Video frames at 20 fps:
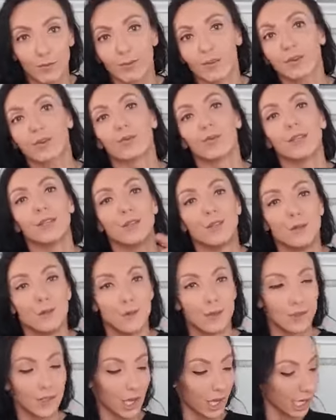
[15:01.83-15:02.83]

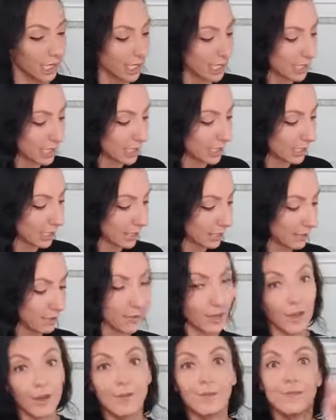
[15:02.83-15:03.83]
redo the
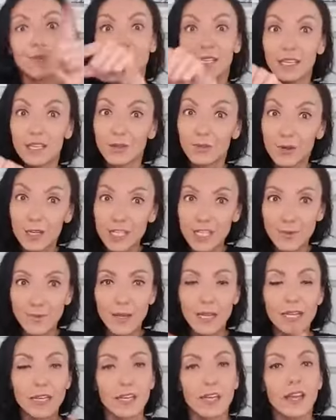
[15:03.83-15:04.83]
skin
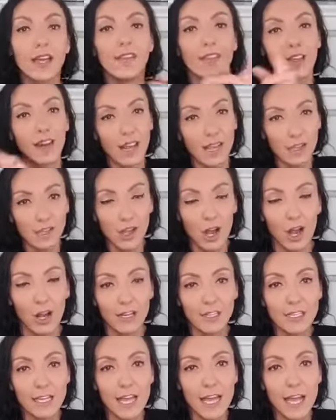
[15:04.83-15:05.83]
regimen that I
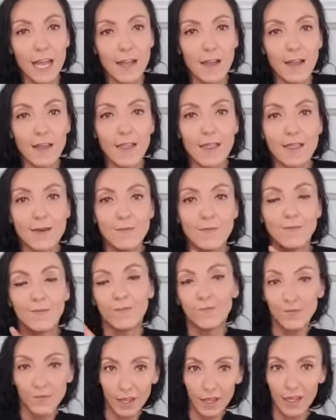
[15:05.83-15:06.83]
talked in
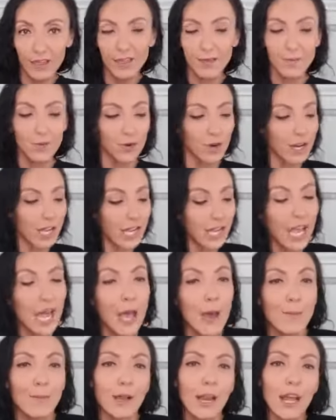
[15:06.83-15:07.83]
the morning.
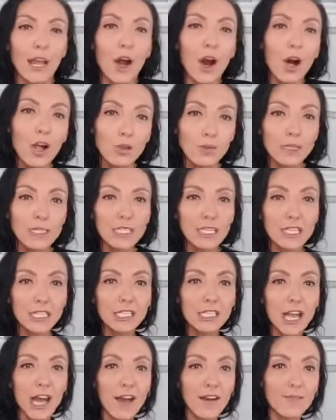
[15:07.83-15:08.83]
But I always like
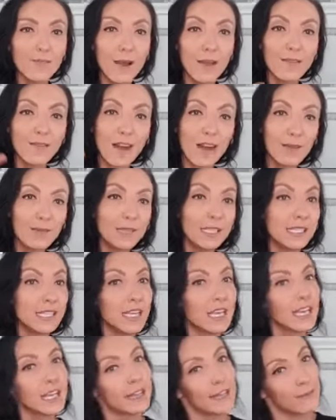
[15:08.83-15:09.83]
to have my vitamin C
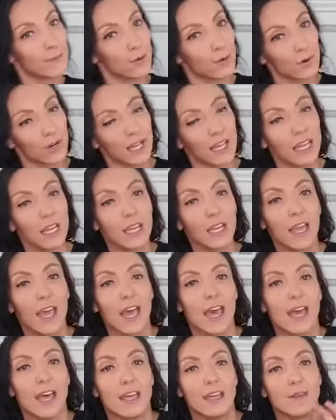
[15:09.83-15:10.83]
in the morning
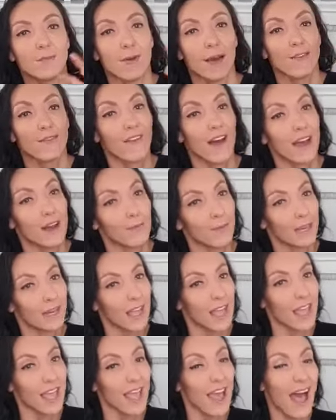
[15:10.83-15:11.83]
and my vitamin
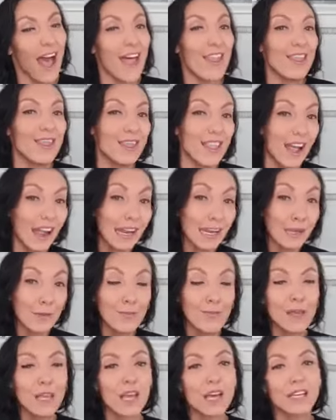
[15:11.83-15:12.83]
A at night,
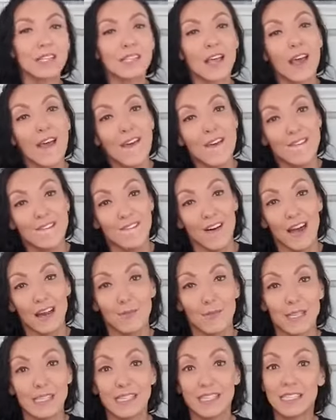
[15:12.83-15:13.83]
because
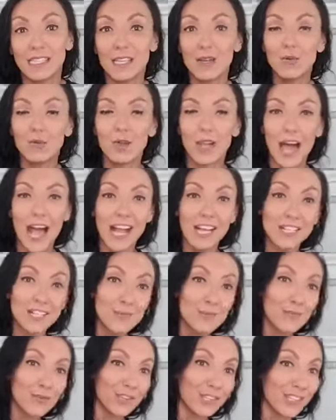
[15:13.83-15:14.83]
vitamin C will actually
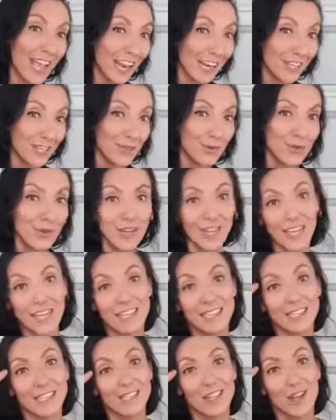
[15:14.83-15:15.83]
protect you
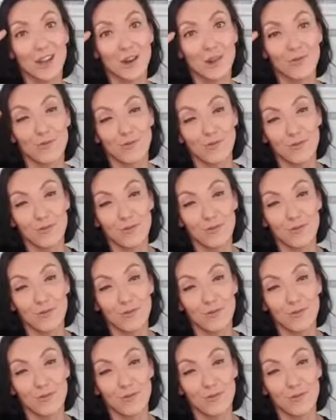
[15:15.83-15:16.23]
against the